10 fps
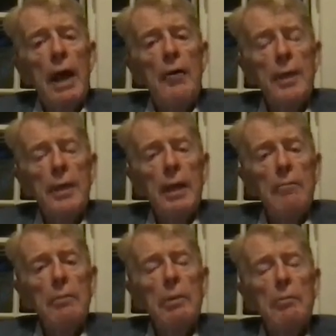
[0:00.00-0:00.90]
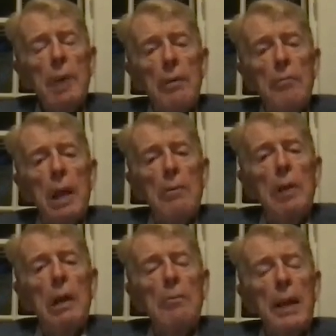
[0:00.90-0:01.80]
I think
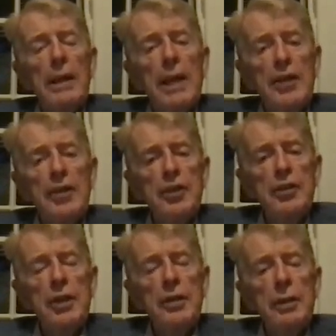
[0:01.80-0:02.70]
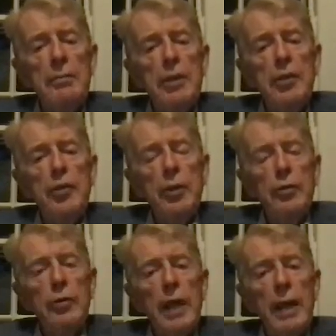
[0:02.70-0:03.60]
my guess is that Minnesota is
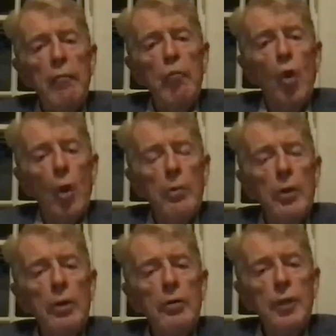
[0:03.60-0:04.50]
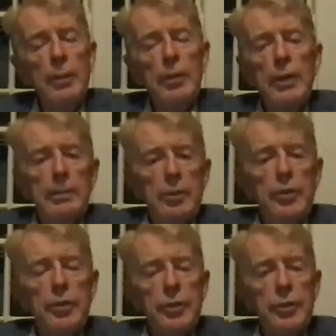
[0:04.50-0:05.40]
going to have warmer summer
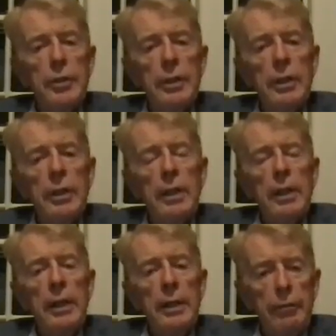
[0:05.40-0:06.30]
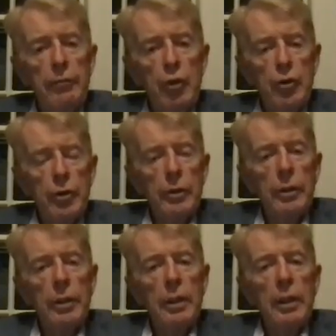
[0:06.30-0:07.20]
temperatures in the
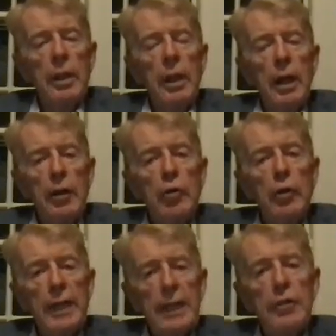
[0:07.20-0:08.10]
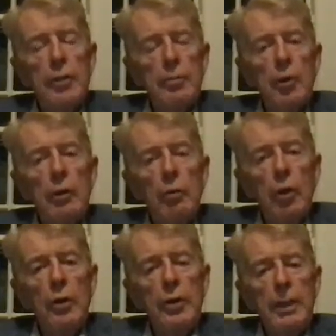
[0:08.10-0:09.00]
future. Are you going to get to the point
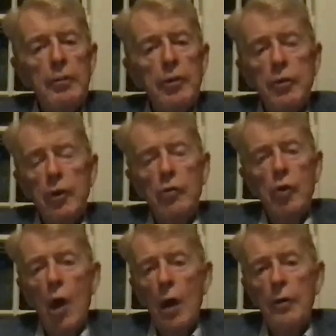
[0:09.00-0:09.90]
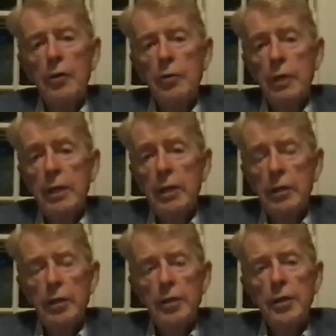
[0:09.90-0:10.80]
where the temperatures are so hot that you need air
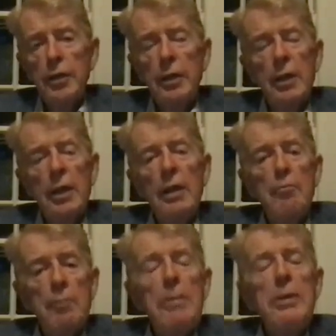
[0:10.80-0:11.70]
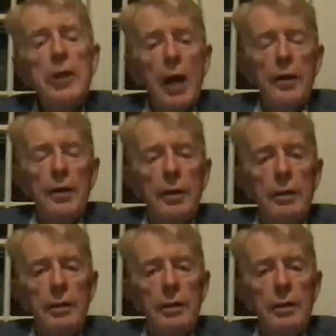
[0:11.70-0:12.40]
conditioning? Maybe not.